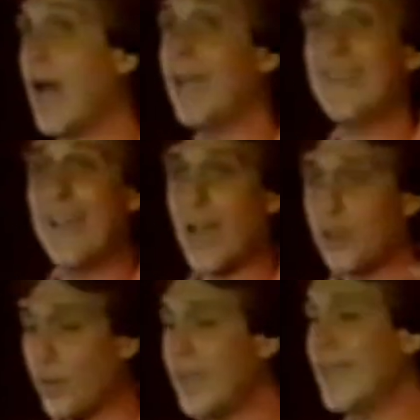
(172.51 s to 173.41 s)
guy. He got a
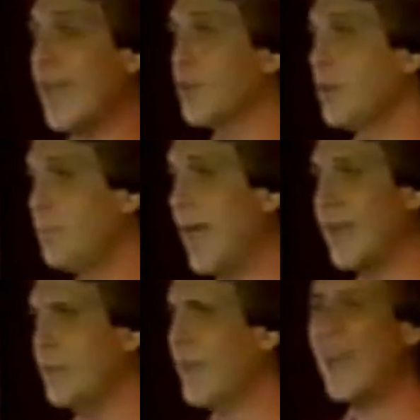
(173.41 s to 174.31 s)
29-year-old
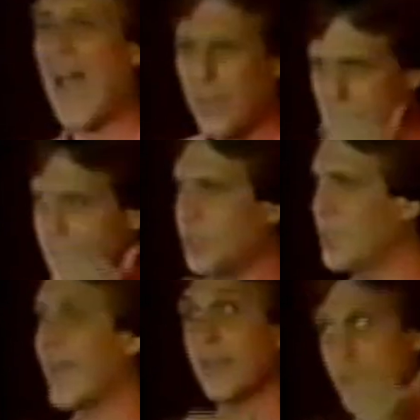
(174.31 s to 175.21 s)
blonde in bed. I think he
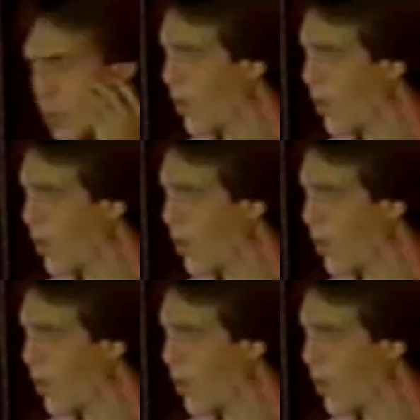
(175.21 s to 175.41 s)
should get some